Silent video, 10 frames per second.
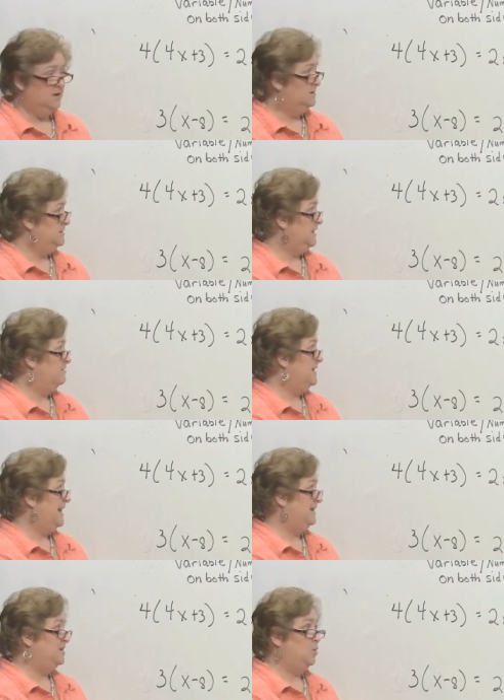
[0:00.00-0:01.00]
Now,
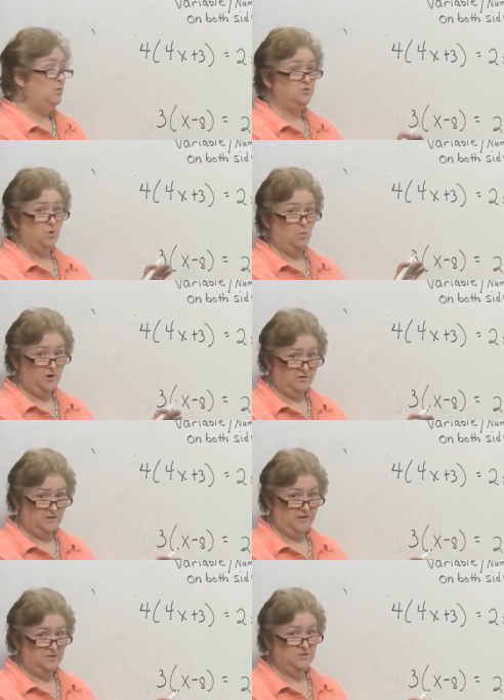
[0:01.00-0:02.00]
I don't want to work
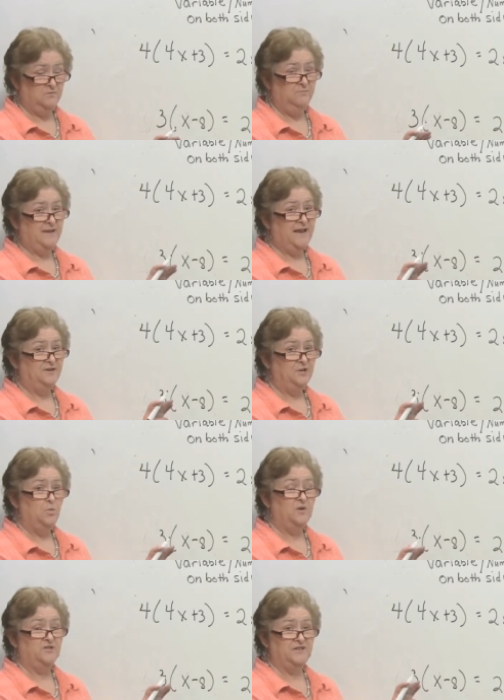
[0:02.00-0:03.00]
these, but I do
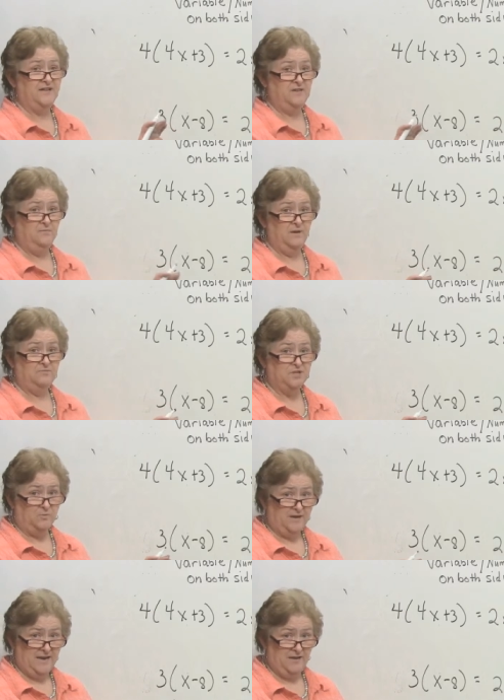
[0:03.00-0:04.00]
want to set them up so
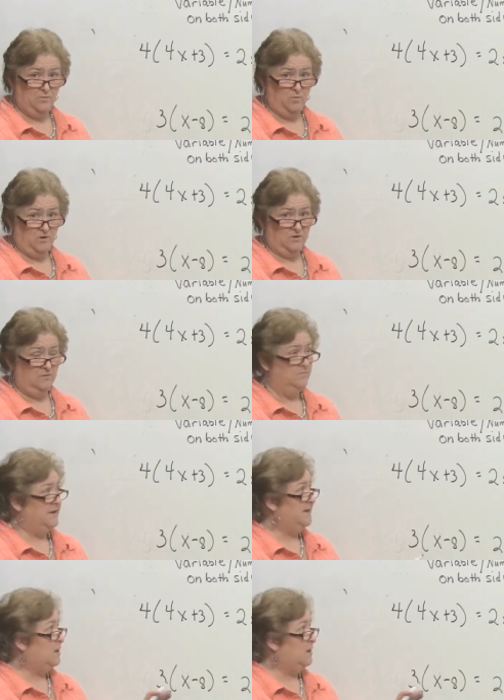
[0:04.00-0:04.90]
we can work them, and I